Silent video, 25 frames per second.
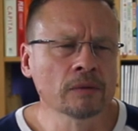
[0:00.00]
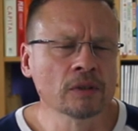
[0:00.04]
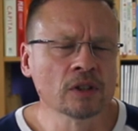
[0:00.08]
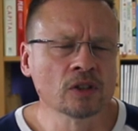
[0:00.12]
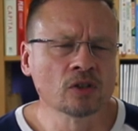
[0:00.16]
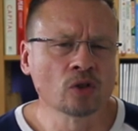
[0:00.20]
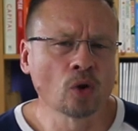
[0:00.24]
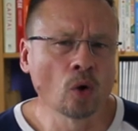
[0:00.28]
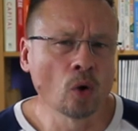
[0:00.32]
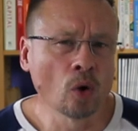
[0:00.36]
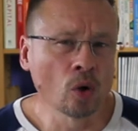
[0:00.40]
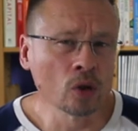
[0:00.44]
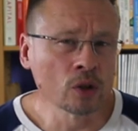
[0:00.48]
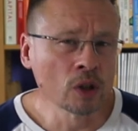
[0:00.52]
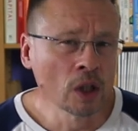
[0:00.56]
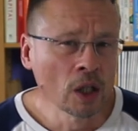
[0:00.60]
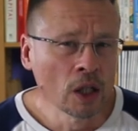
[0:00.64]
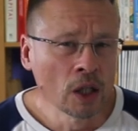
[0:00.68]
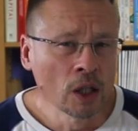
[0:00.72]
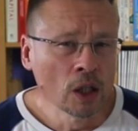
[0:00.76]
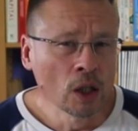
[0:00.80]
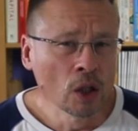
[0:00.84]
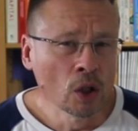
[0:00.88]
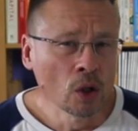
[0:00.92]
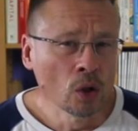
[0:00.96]
it's called
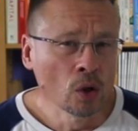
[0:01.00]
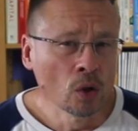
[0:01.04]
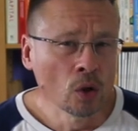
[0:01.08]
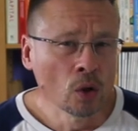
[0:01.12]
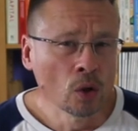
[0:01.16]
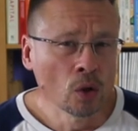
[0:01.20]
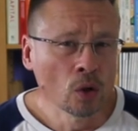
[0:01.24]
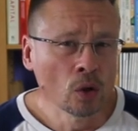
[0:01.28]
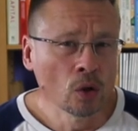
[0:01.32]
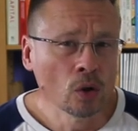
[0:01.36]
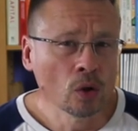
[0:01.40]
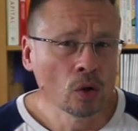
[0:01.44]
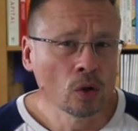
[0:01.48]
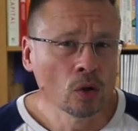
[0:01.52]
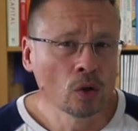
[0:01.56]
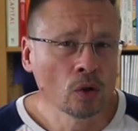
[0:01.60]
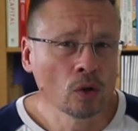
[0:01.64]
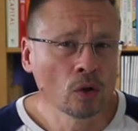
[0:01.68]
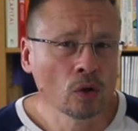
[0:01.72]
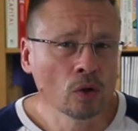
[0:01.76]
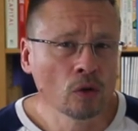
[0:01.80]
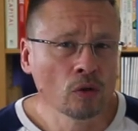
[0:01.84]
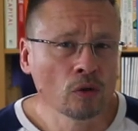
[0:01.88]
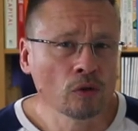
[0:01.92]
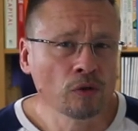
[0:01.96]

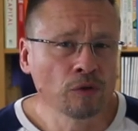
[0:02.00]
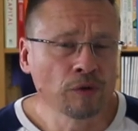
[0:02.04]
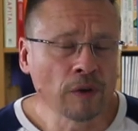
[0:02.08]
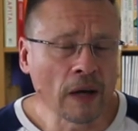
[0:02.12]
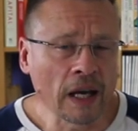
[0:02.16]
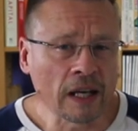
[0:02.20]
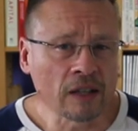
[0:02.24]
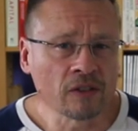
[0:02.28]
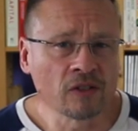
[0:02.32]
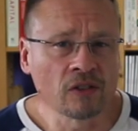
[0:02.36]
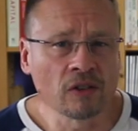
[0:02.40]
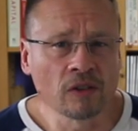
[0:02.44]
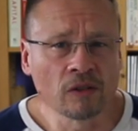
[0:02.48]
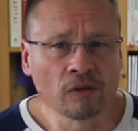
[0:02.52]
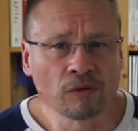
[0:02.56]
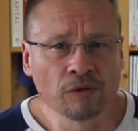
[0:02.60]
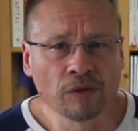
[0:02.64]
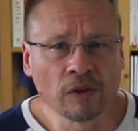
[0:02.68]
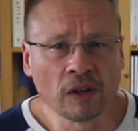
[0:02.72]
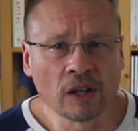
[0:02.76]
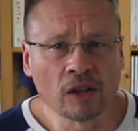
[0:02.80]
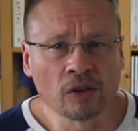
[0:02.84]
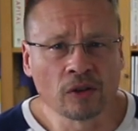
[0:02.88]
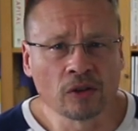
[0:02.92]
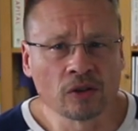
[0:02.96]
Facts and
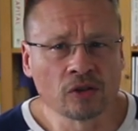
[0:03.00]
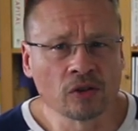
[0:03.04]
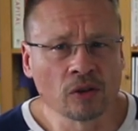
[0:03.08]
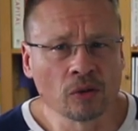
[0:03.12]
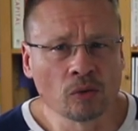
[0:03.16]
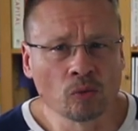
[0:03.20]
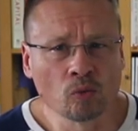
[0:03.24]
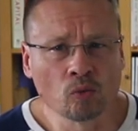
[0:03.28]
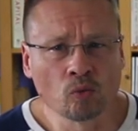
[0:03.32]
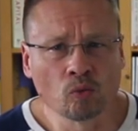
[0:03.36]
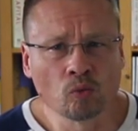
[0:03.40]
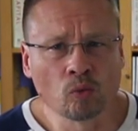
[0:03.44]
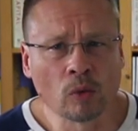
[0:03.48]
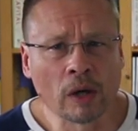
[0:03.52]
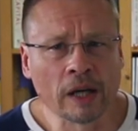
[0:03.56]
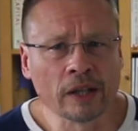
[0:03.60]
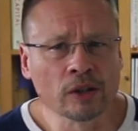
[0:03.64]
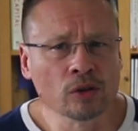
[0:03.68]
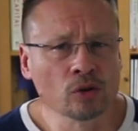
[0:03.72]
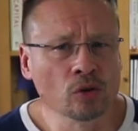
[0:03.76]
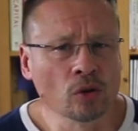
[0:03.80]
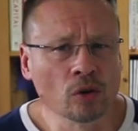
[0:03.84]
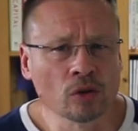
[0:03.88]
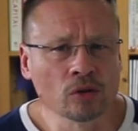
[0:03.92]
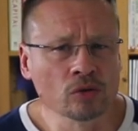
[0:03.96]
Figures and Why
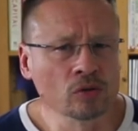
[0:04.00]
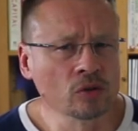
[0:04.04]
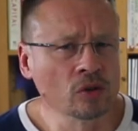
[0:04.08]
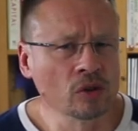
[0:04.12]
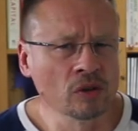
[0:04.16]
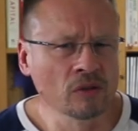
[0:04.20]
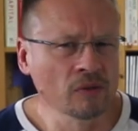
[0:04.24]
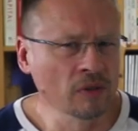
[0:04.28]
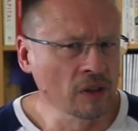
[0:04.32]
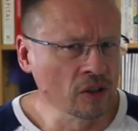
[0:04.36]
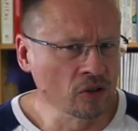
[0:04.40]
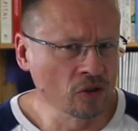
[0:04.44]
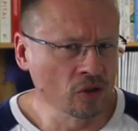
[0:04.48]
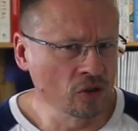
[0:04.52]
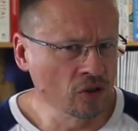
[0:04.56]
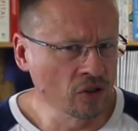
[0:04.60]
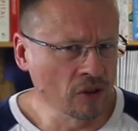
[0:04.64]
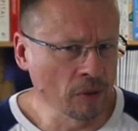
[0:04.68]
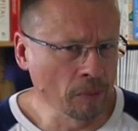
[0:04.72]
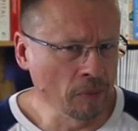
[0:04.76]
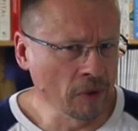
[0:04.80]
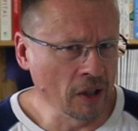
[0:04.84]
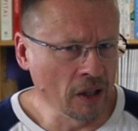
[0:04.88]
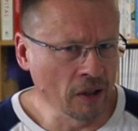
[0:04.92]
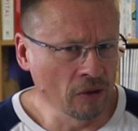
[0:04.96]
You Don't Convince Us
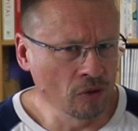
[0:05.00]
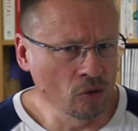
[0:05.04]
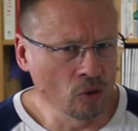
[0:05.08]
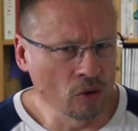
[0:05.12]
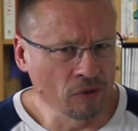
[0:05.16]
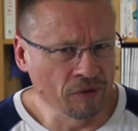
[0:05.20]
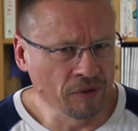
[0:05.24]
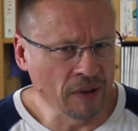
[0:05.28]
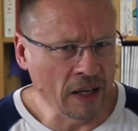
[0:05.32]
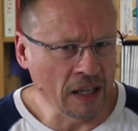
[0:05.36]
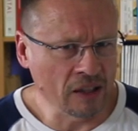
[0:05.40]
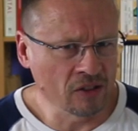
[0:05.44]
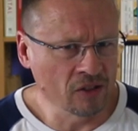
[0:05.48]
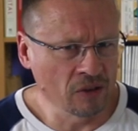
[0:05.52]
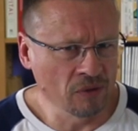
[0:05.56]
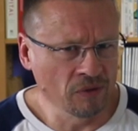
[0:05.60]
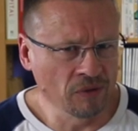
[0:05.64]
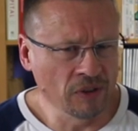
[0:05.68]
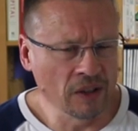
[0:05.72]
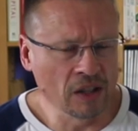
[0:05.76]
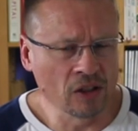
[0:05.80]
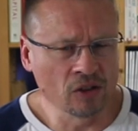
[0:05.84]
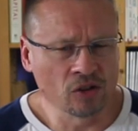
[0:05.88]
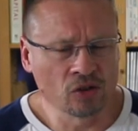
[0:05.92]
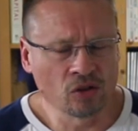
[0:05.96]
Something, or Facts and
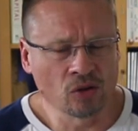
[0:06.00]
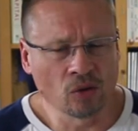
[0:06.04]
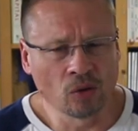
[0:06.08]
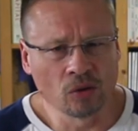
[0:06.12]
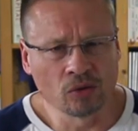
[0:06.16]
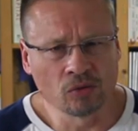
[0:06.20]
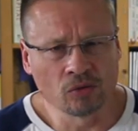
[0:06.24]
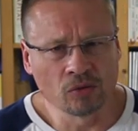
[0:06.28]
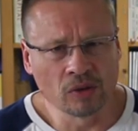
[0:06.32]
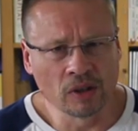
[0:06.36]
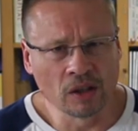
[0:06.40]
Figures Don't